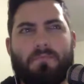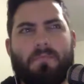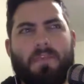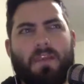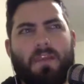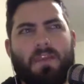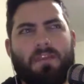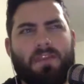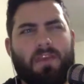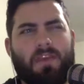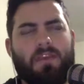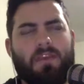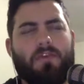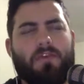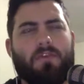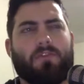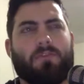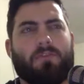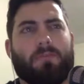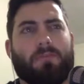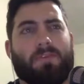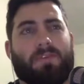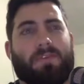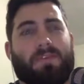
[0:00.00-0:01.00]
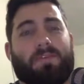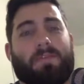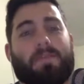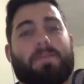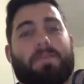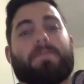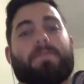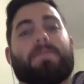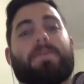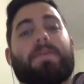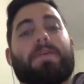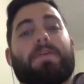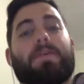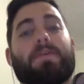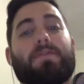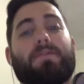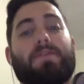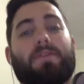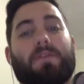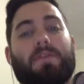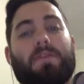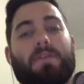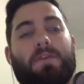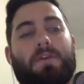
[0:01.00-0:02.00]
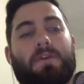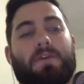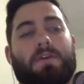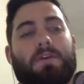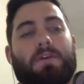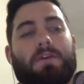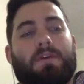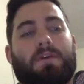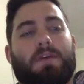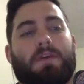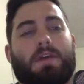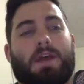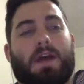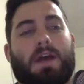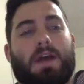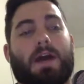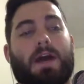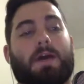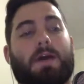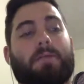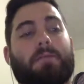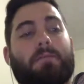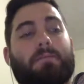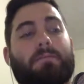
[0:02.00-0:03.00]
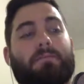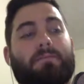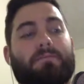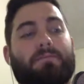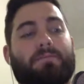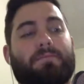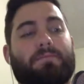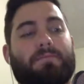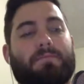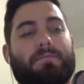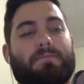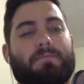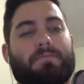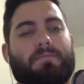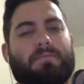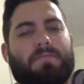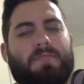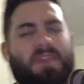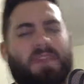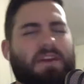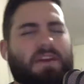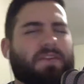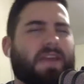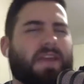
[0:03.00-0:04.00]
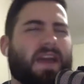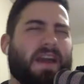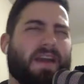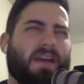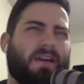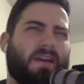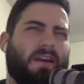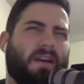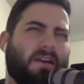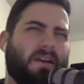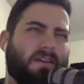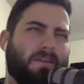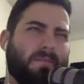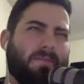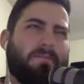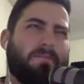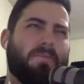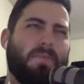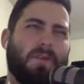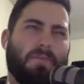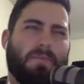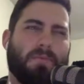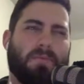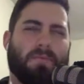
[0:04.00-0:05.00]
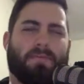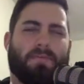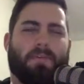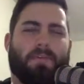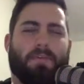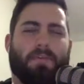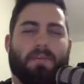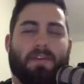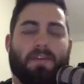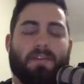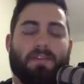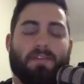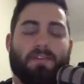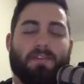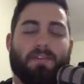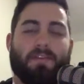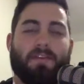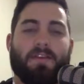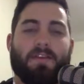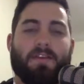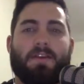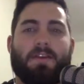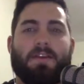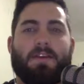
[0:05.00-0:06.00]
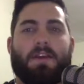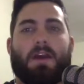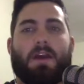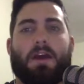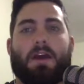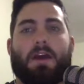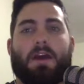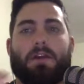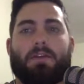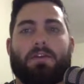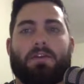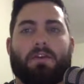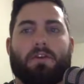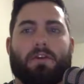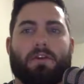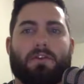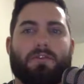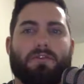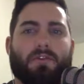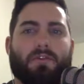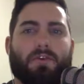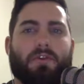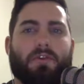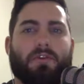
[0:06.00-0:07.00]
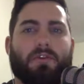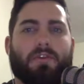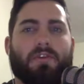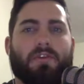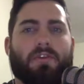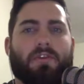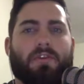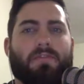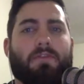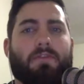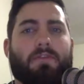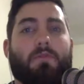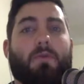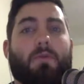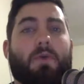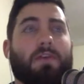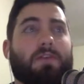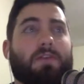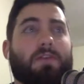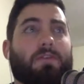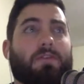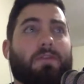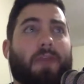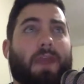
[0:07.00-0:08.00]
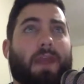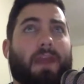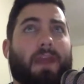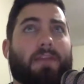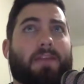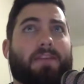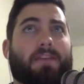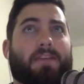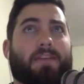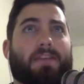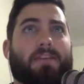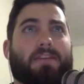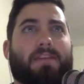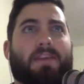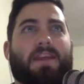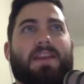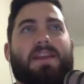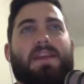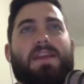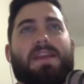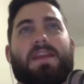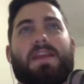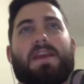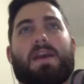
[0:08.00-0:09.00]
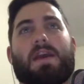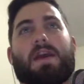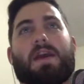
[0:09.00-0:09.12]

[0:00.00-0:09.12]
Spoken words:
say, those specific views, that are mobile focused. Your controllers, if you want to access any